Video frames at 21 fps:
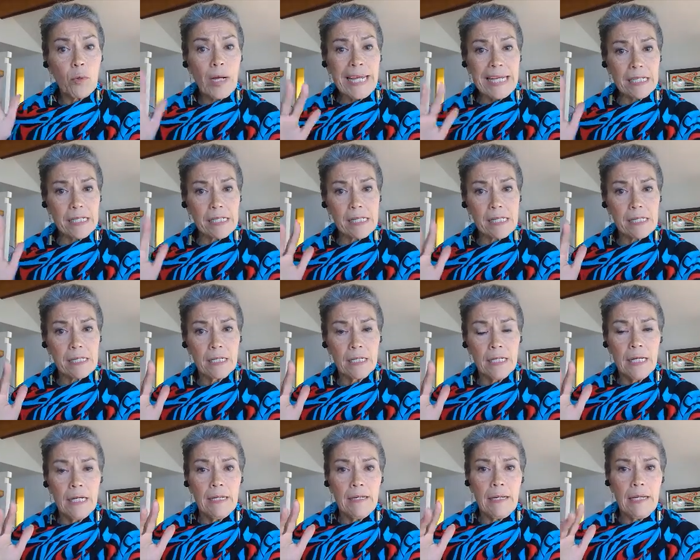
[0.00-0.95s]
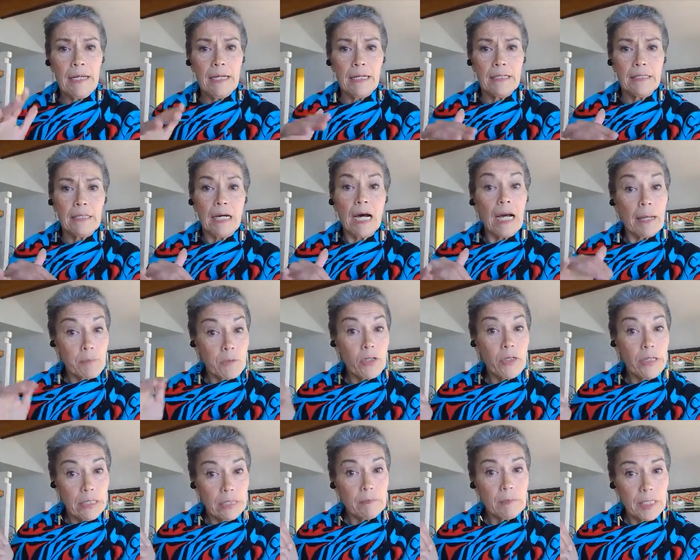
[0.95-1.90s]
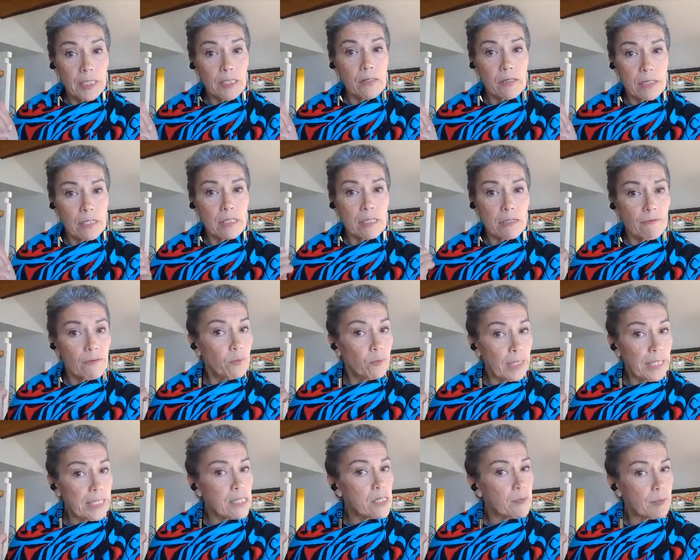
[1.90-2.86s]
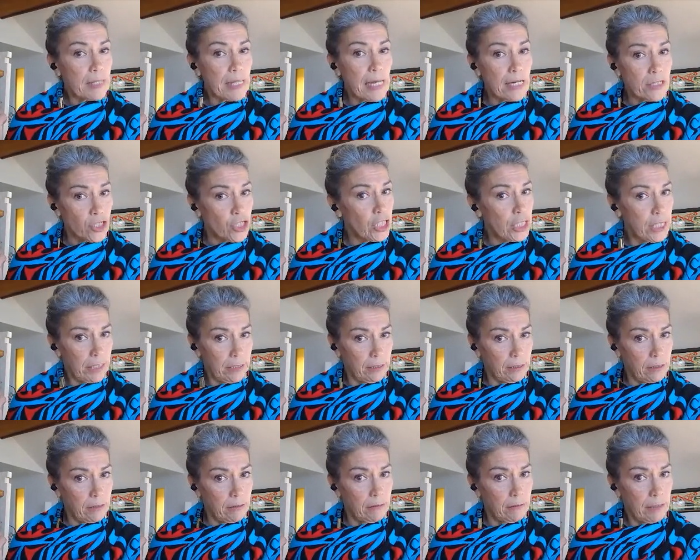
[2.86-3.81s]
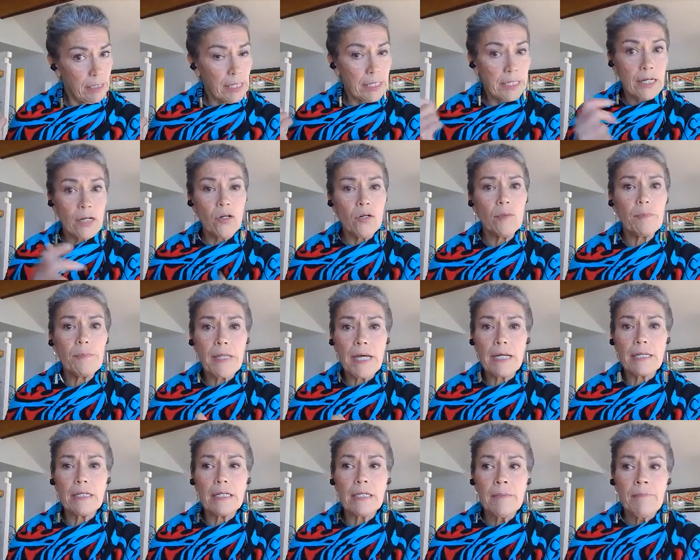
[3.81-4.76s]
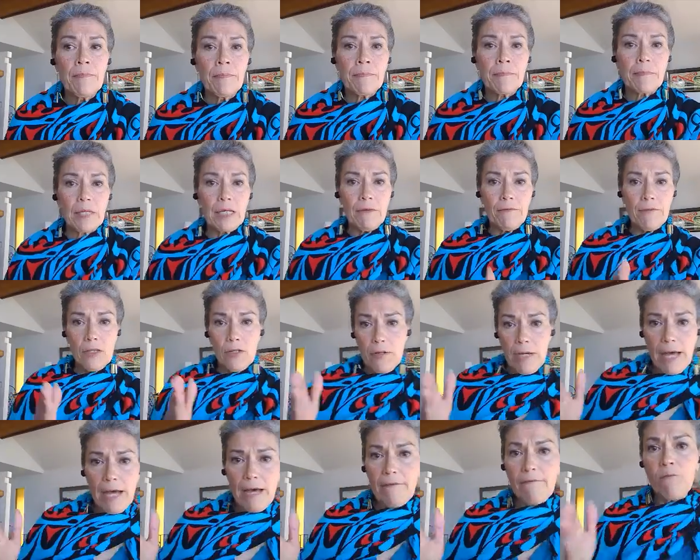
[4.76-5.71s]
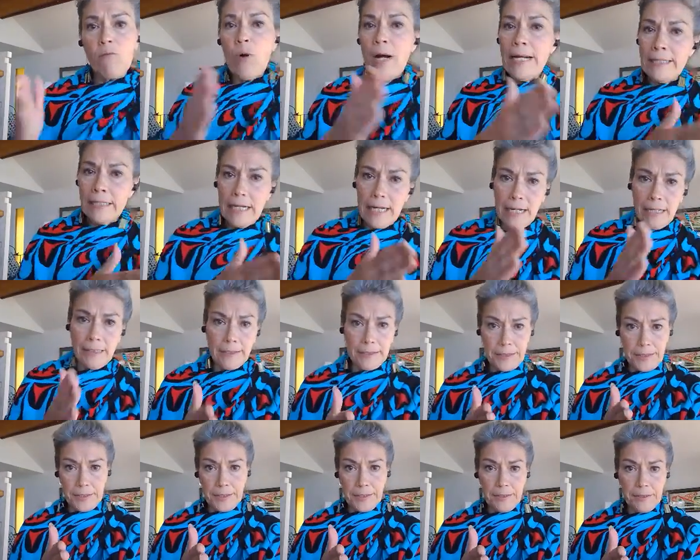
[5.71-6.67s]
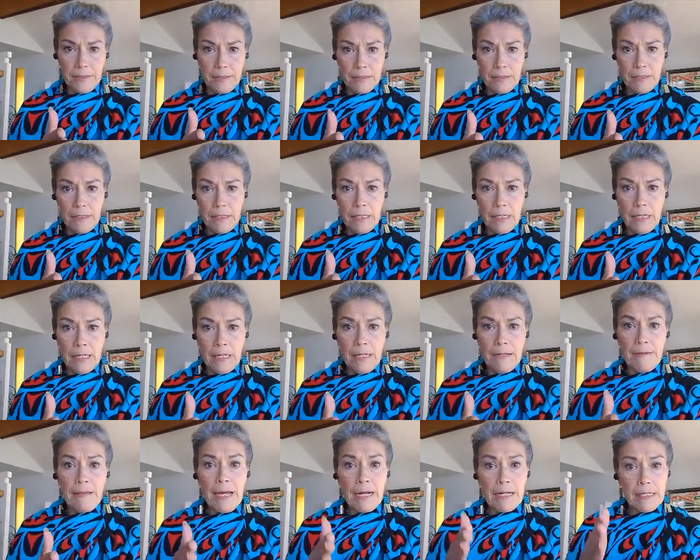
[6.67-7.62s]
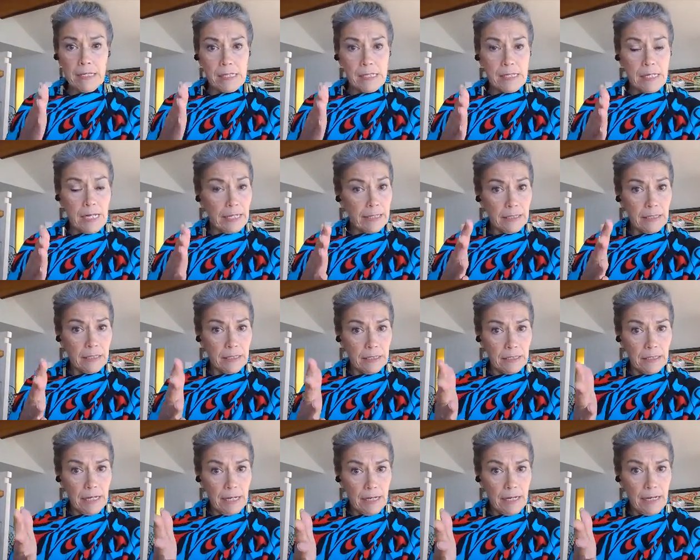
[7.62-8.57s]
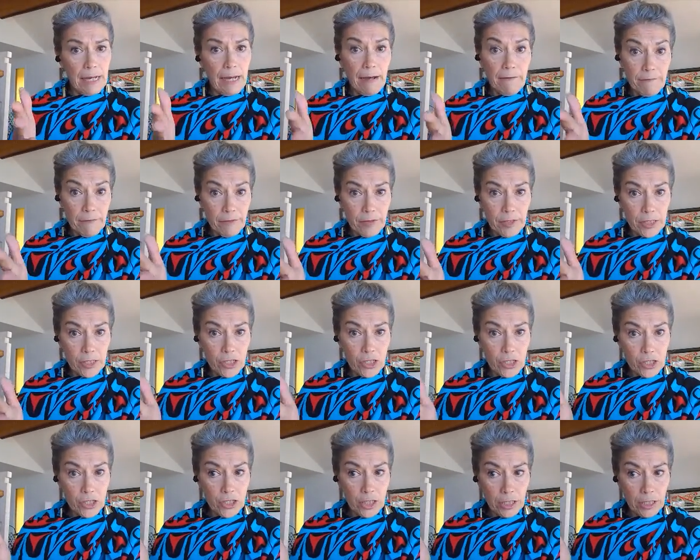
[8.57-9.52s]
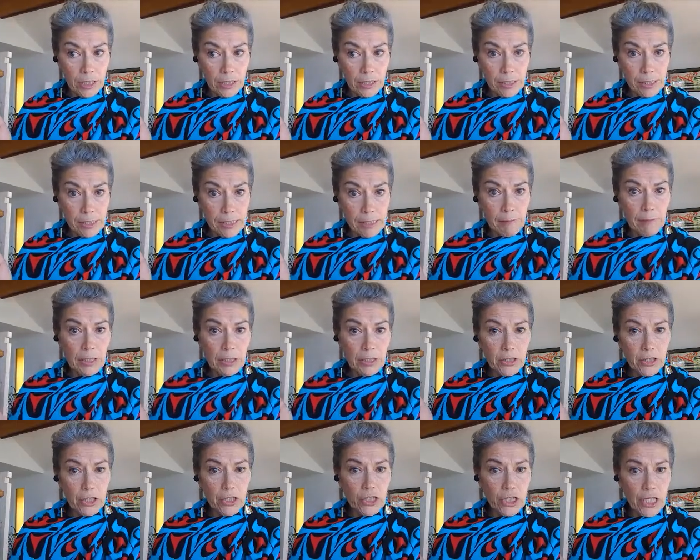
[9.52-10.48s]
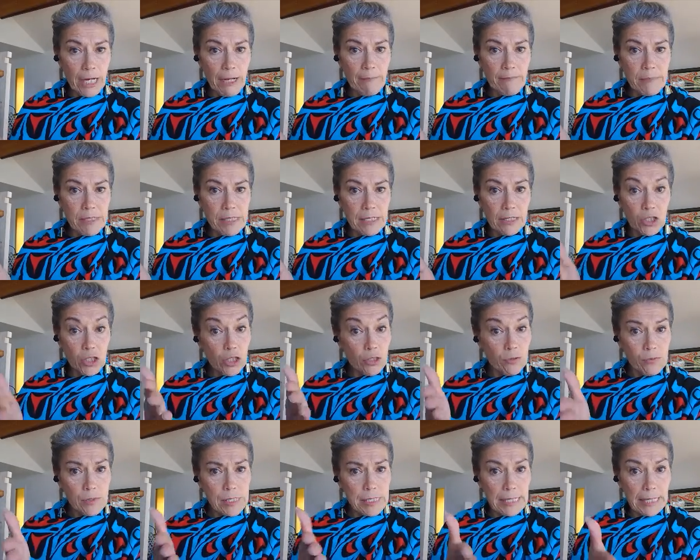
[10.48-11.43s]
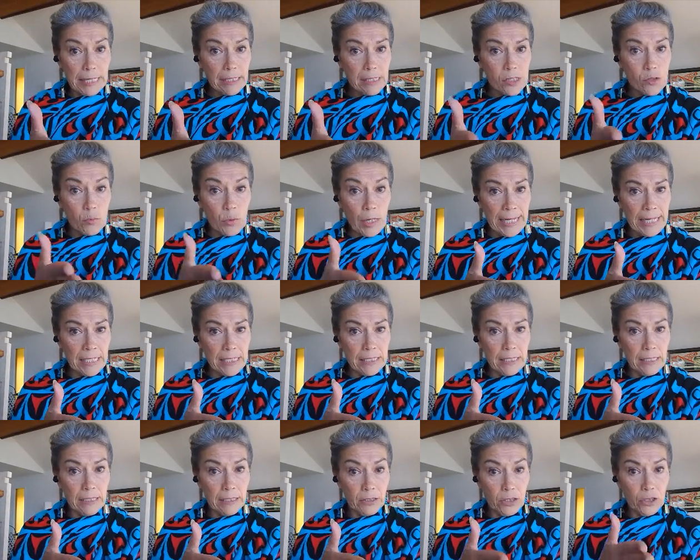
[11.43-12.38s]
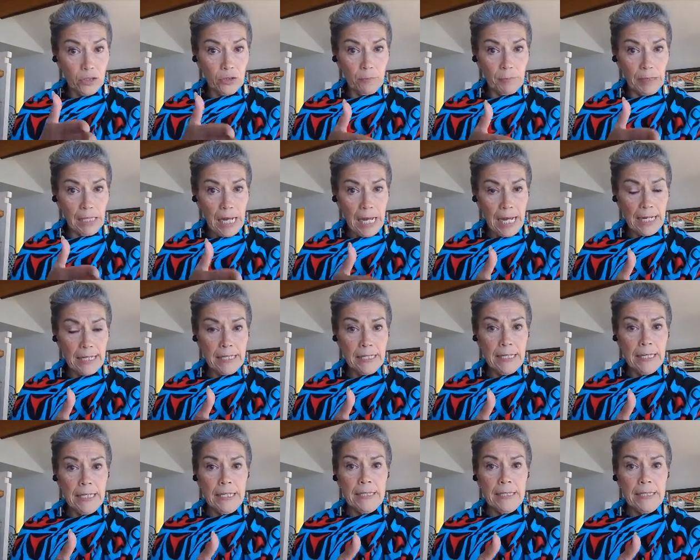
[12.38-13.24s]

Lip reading: weights, and I'm going to be using different weights with that shield. And I hope that if you have one color that is like an average, similar to gems, a 2/6 weight, 2-ply,